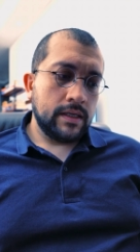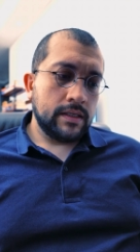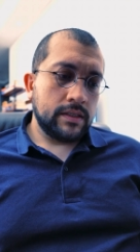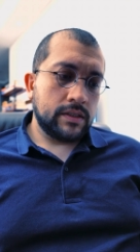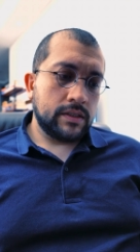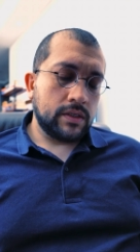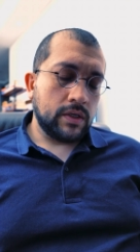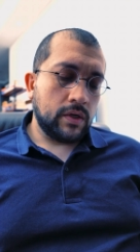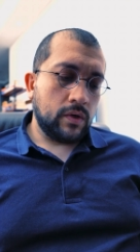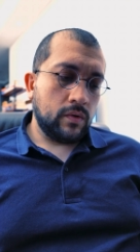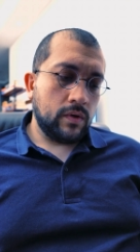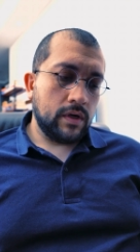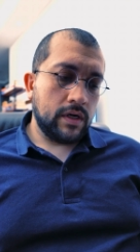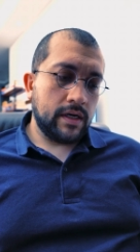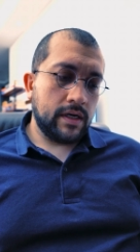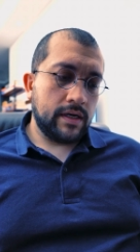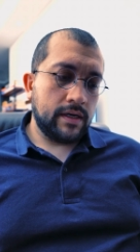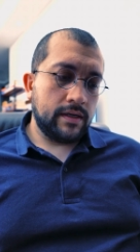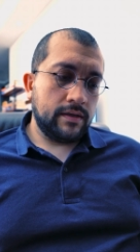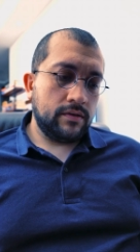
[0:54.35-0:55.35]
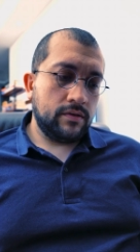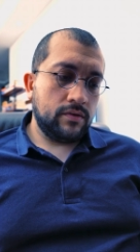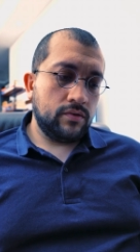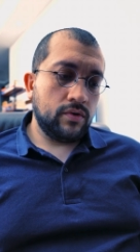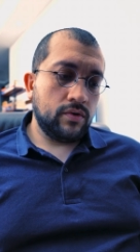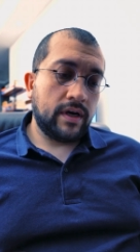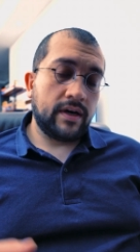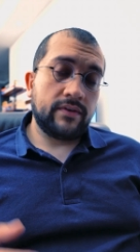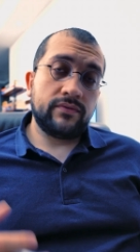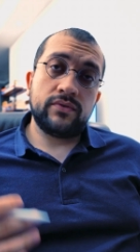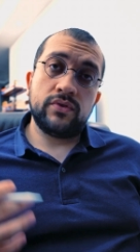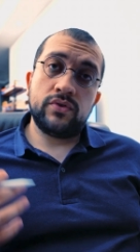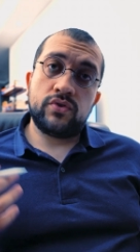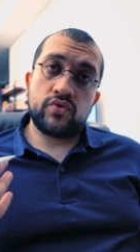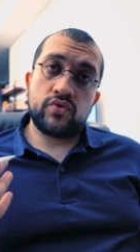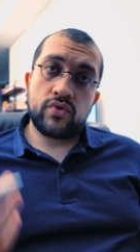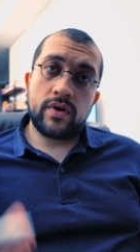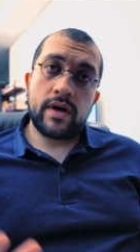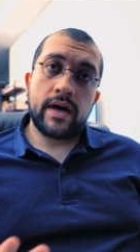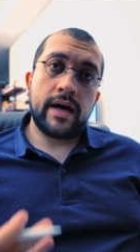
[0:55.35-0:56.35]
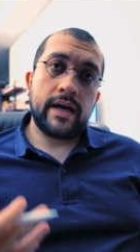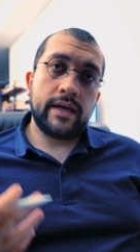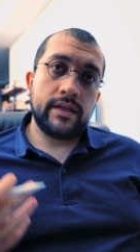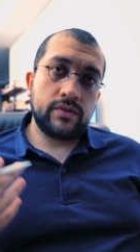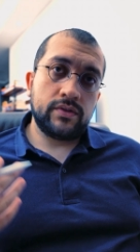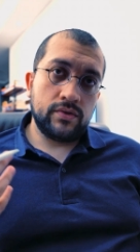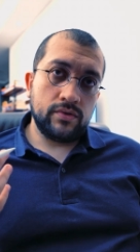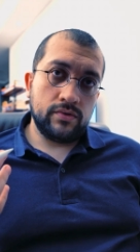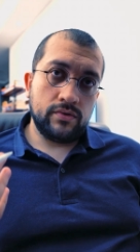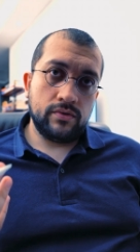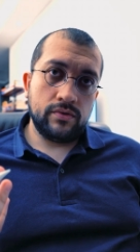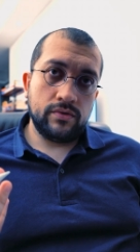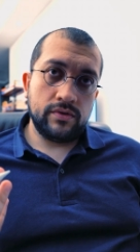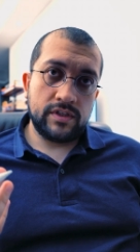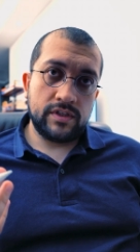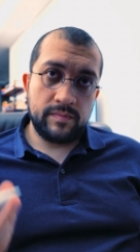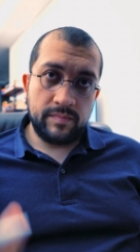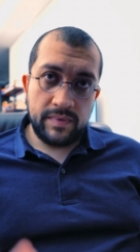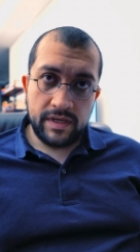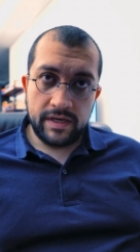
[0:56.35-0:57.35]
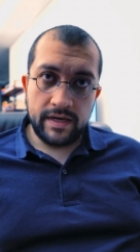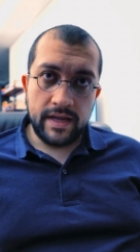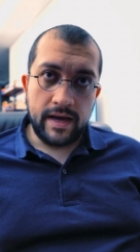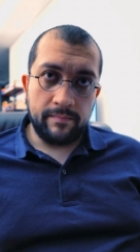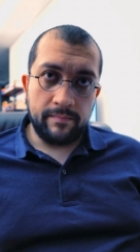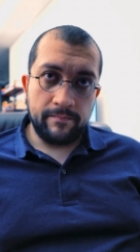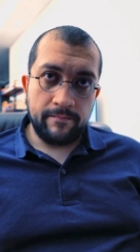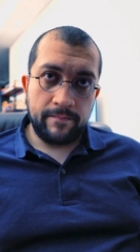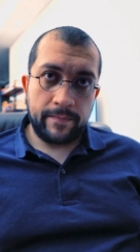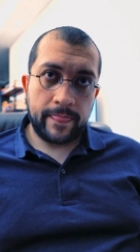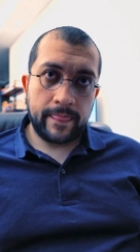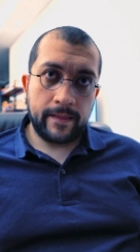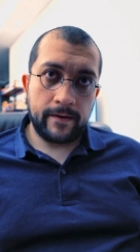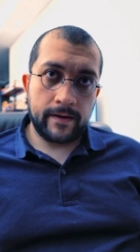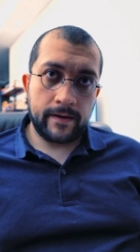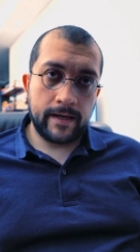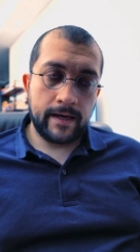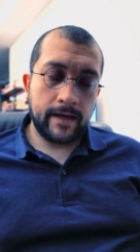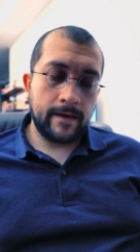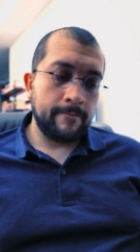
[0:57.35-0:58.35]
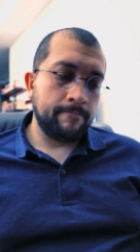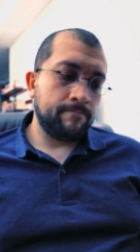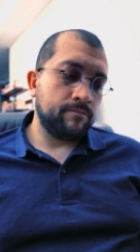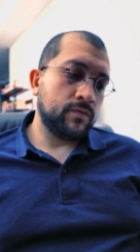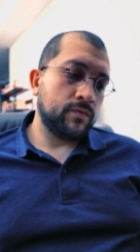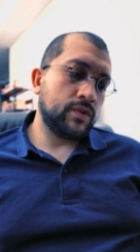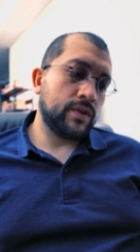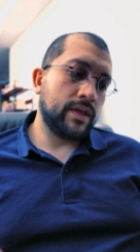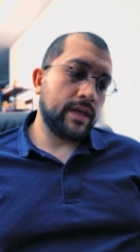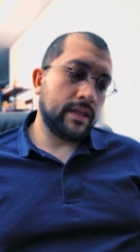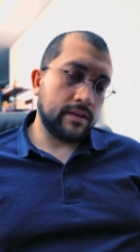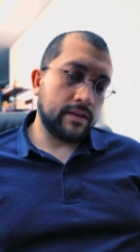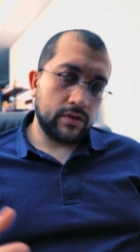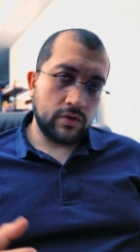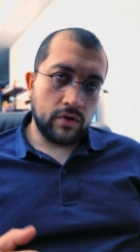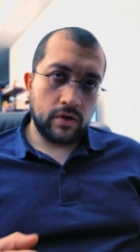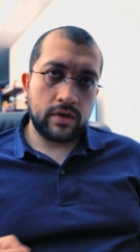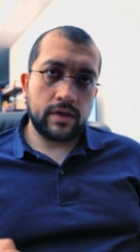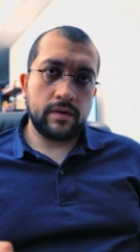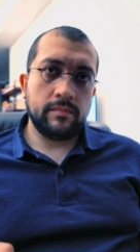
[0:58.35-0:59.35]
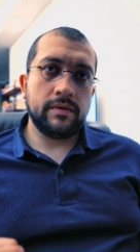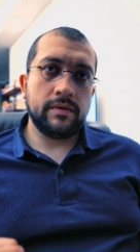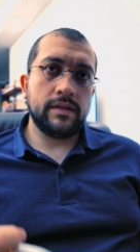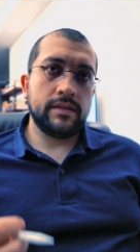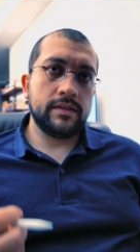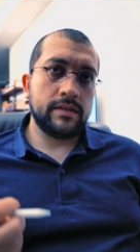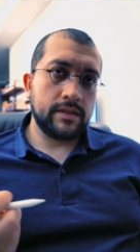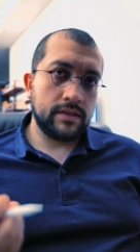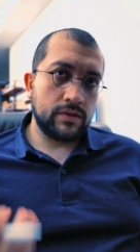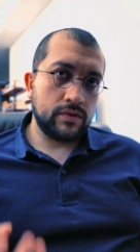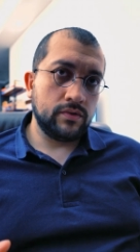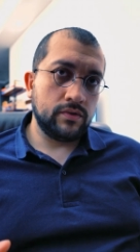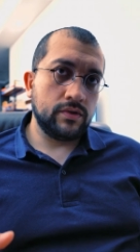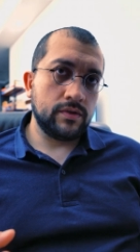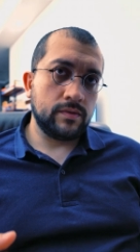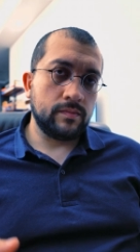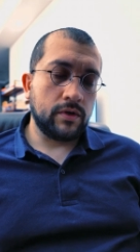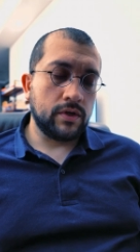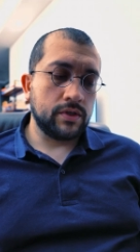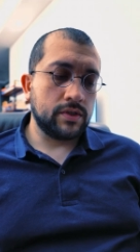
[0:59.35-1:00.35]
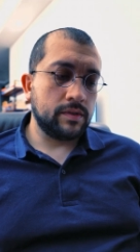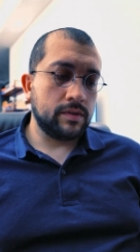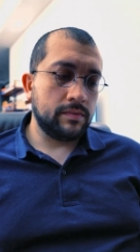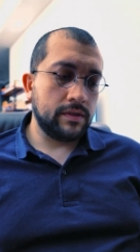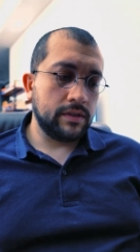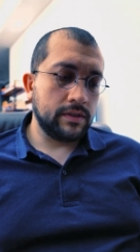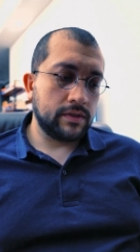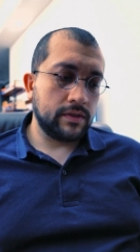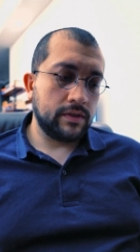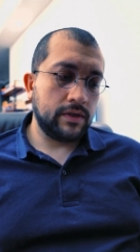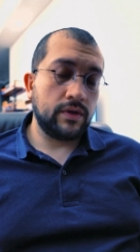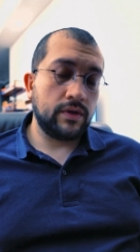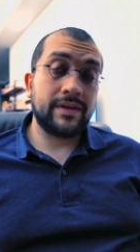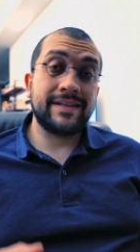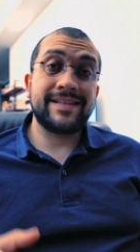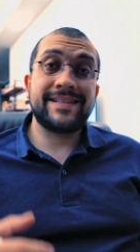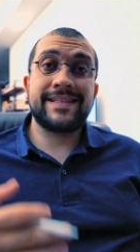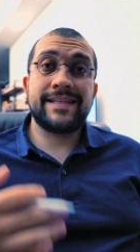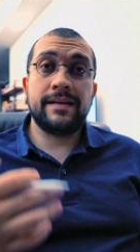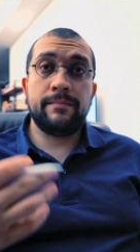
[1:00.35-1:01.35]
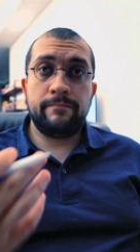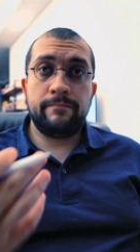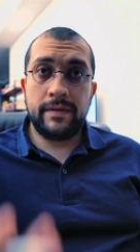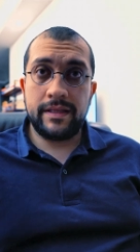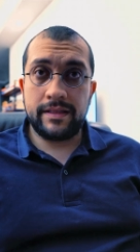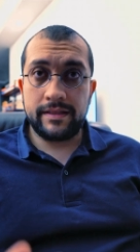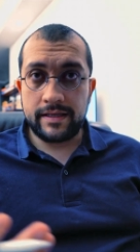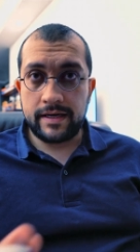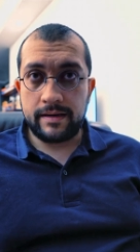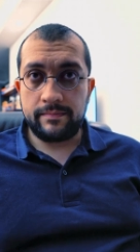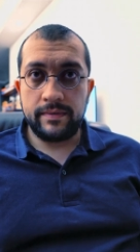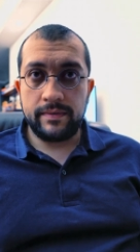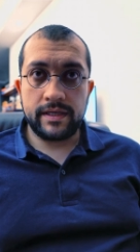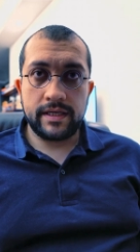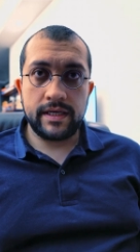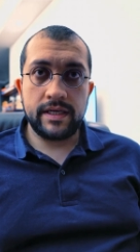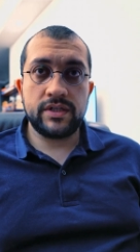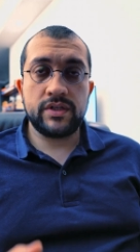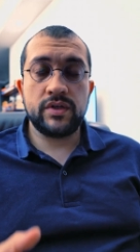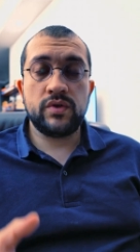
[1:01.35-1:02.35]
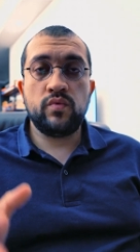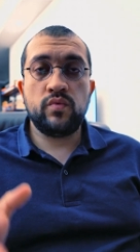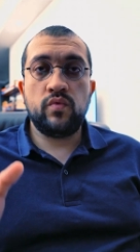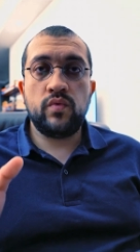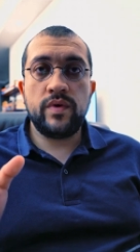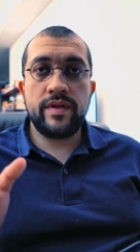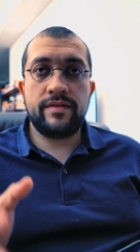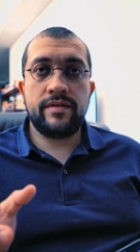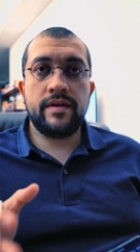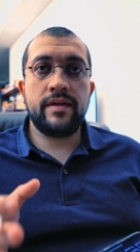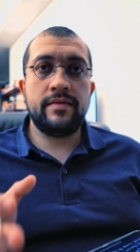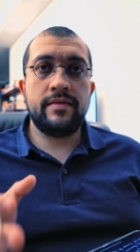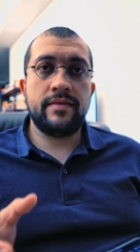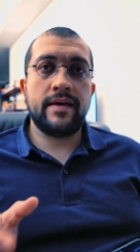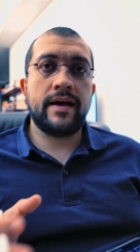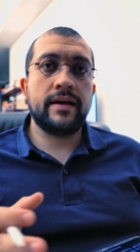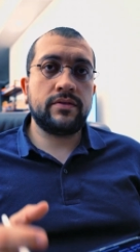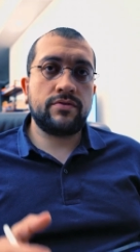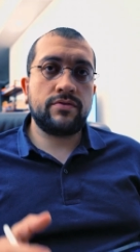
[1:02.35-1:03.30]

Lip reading: So you have to try to speed it up, okay, to get the documents as soon as possible so you can submit the application within that